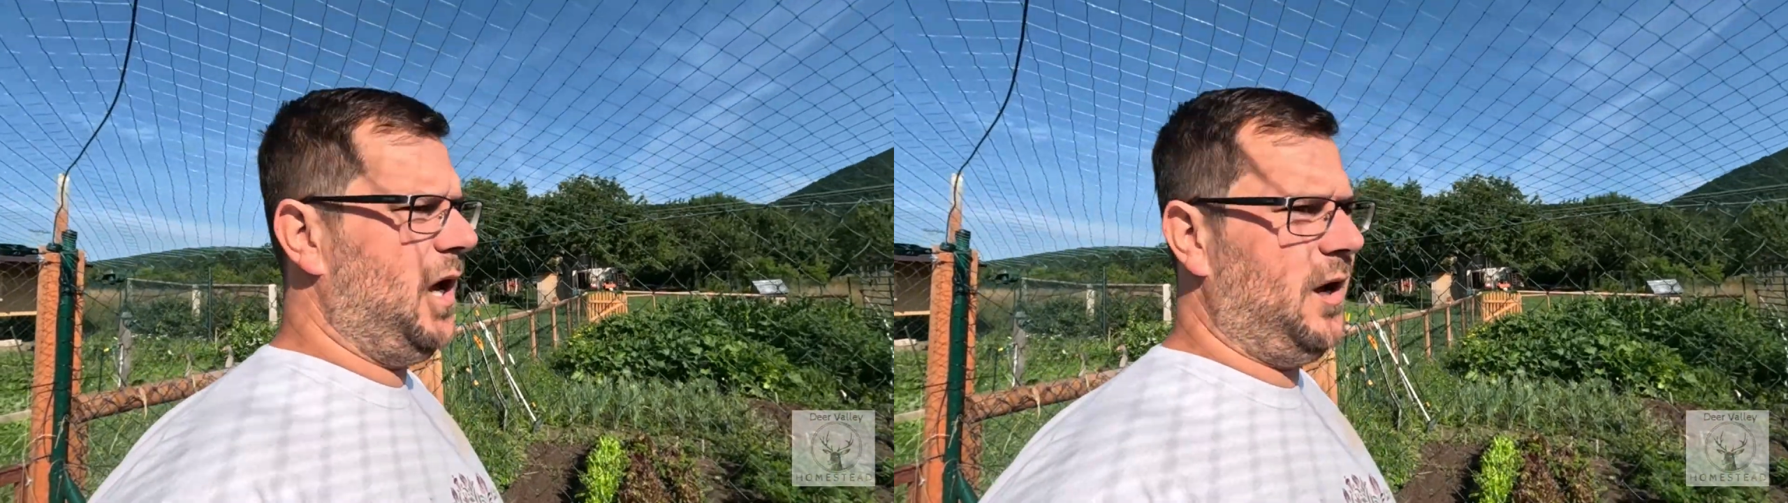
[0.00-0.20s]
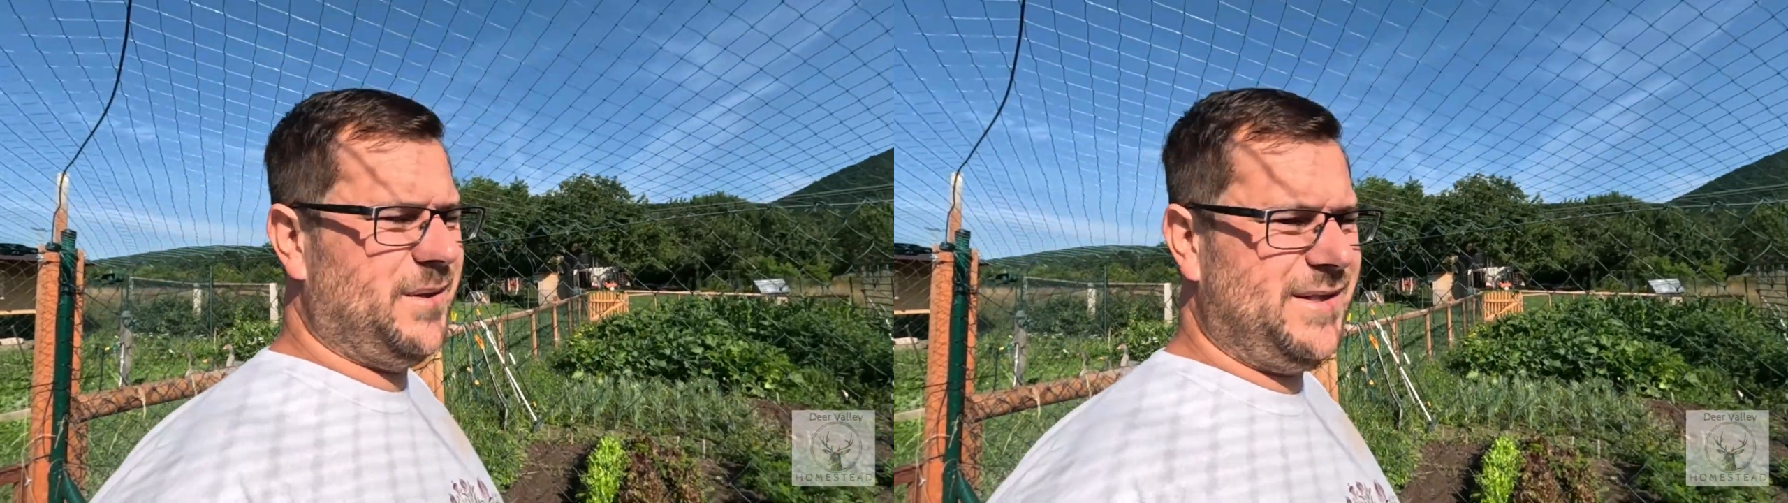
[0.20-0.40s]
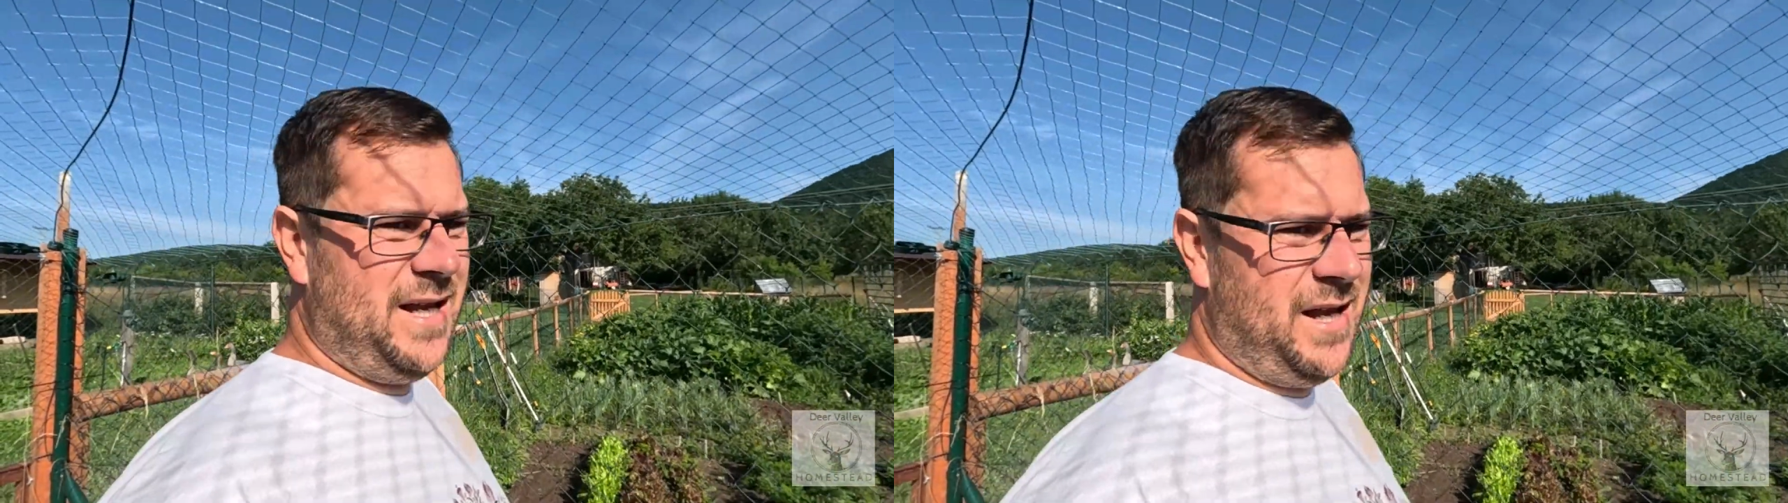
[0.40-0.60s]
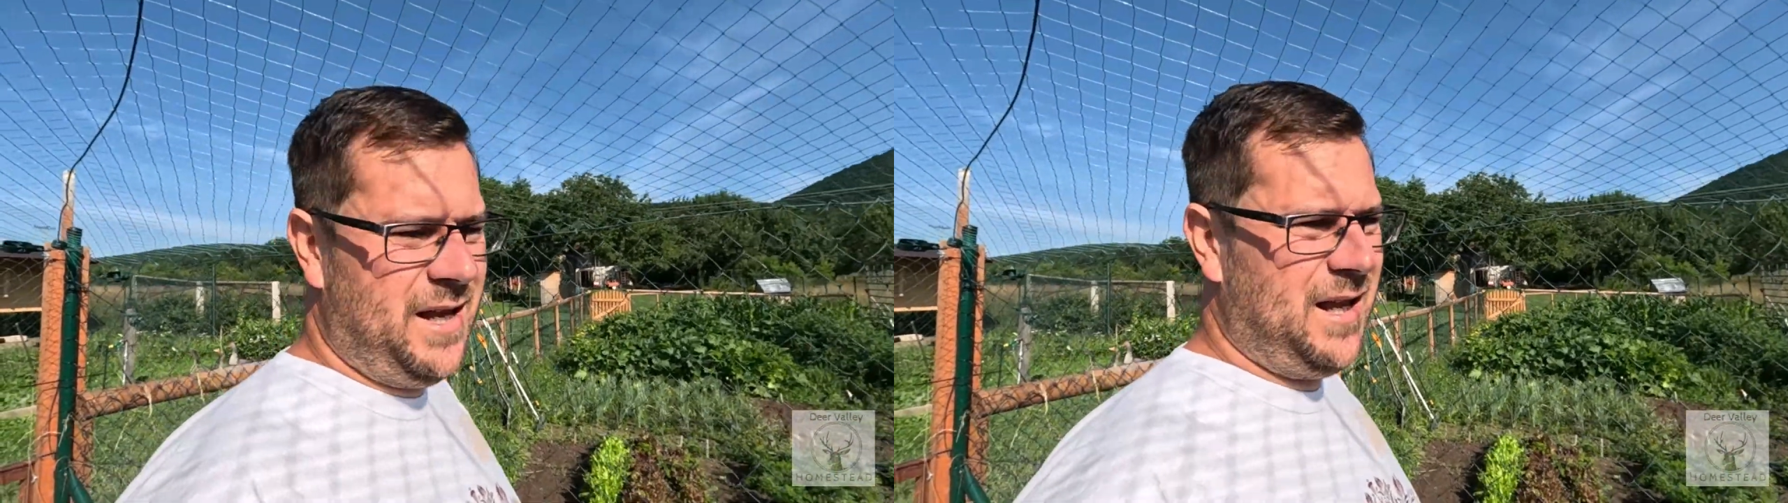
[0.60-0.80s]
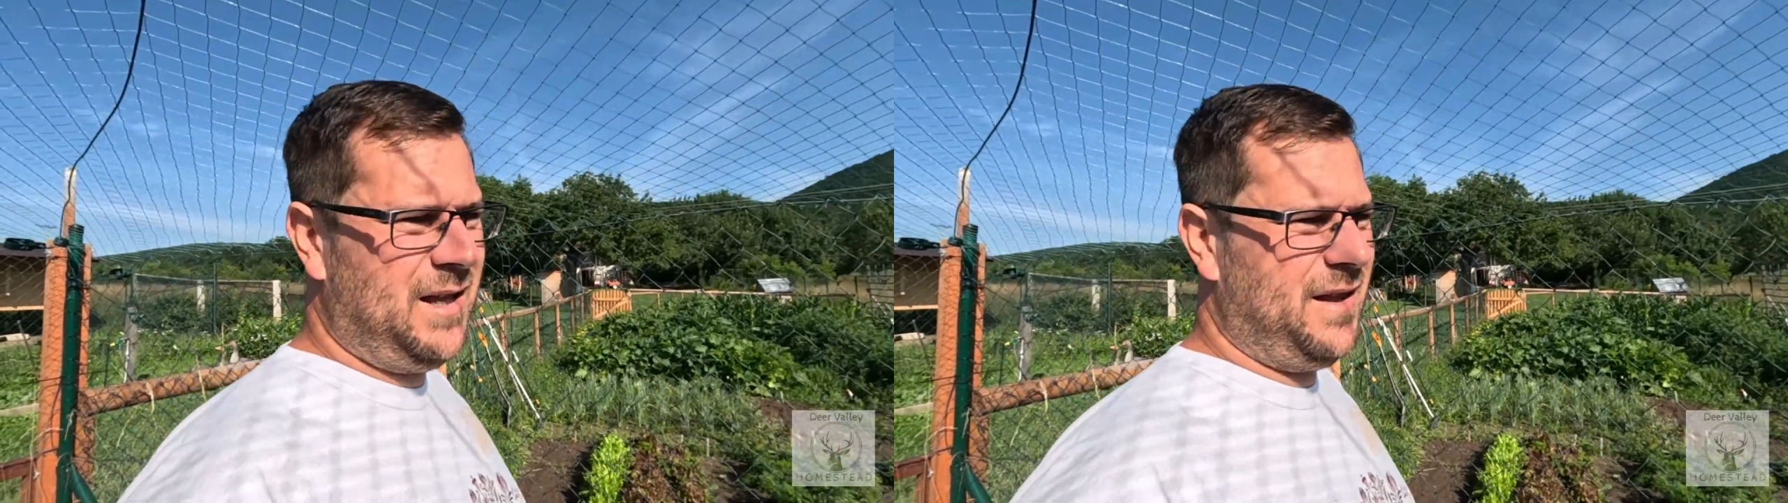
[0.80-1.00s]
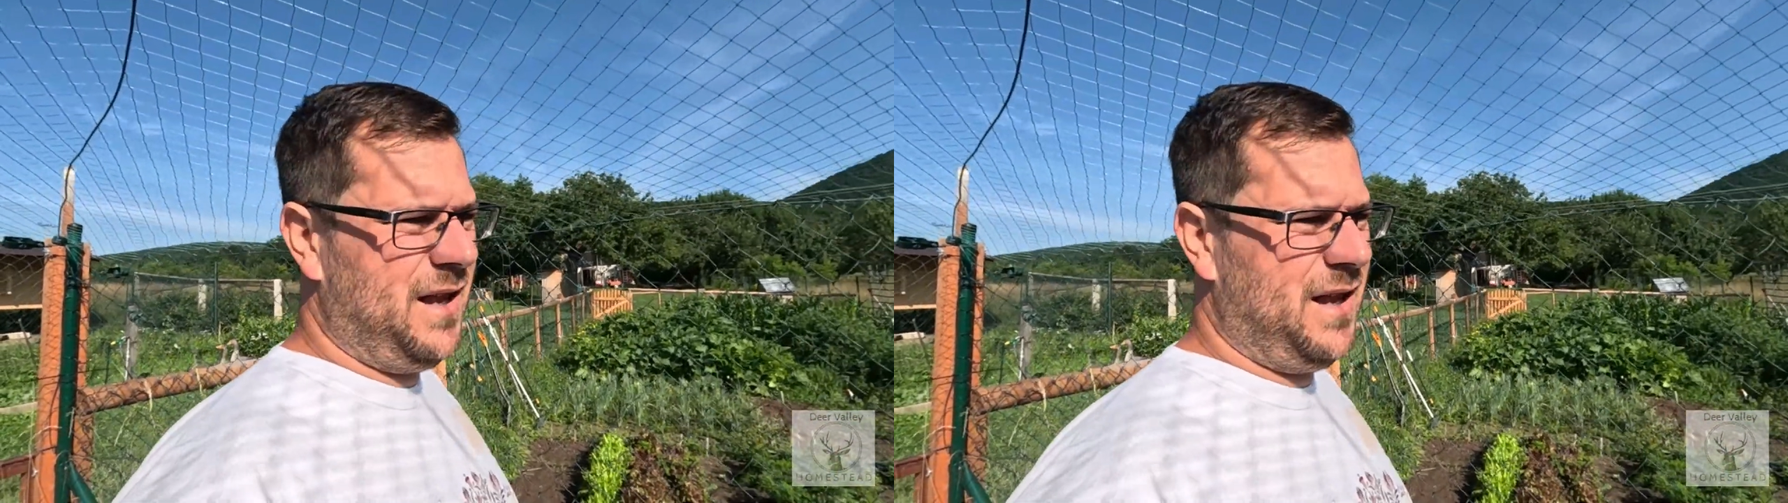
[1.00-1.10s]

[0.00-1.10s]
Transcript: in the